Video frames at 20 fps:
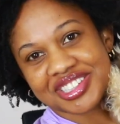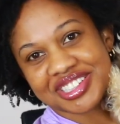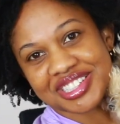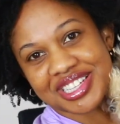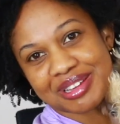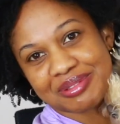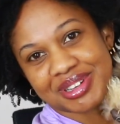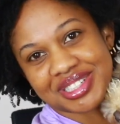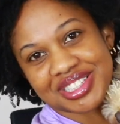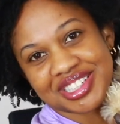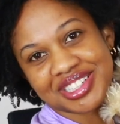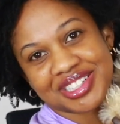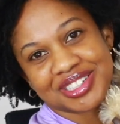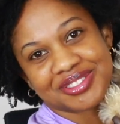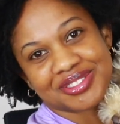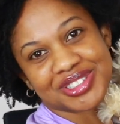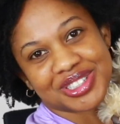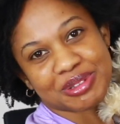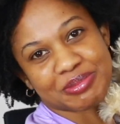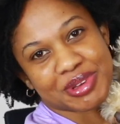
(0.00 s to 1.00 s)
the same as he
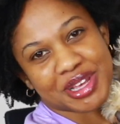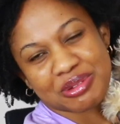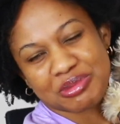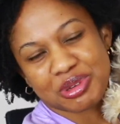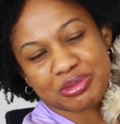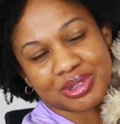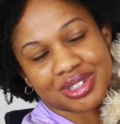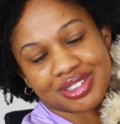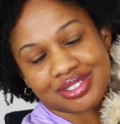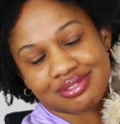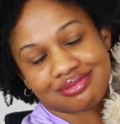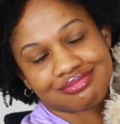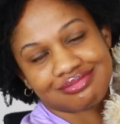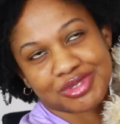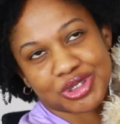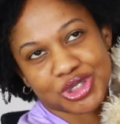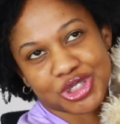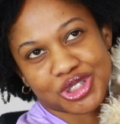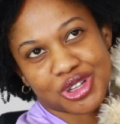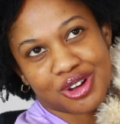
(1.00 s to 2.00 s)
did as his baby, but
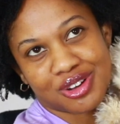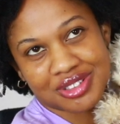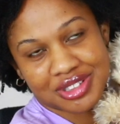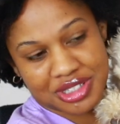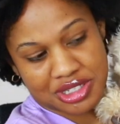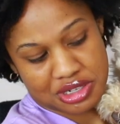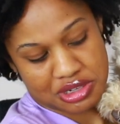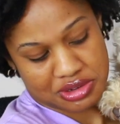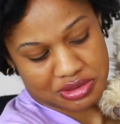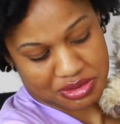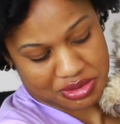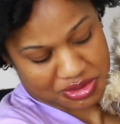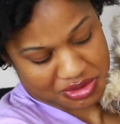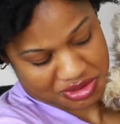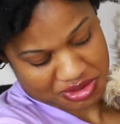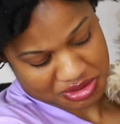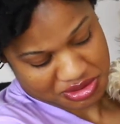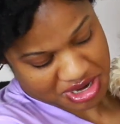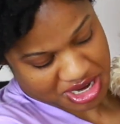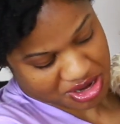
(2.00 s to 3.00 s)
most dogs don't.
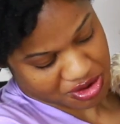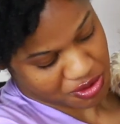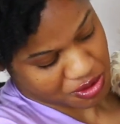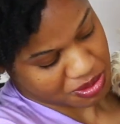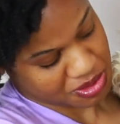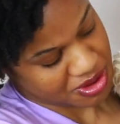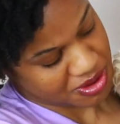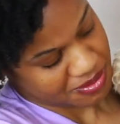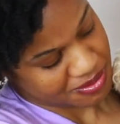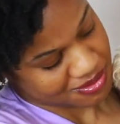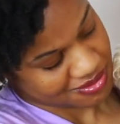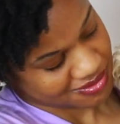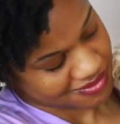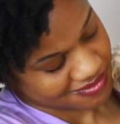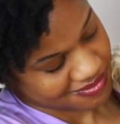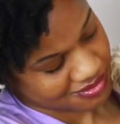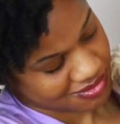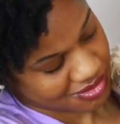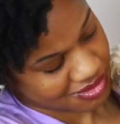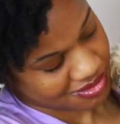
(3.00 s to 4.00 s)
Right, Obi?
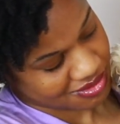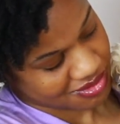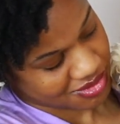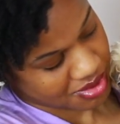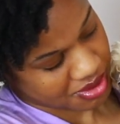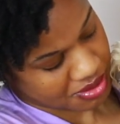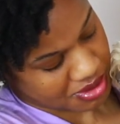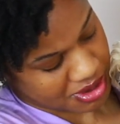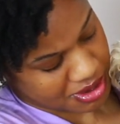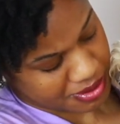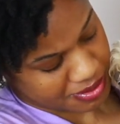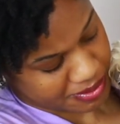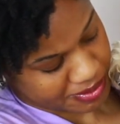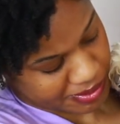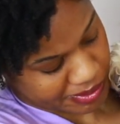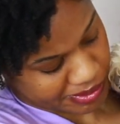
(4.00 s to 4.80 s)
Right.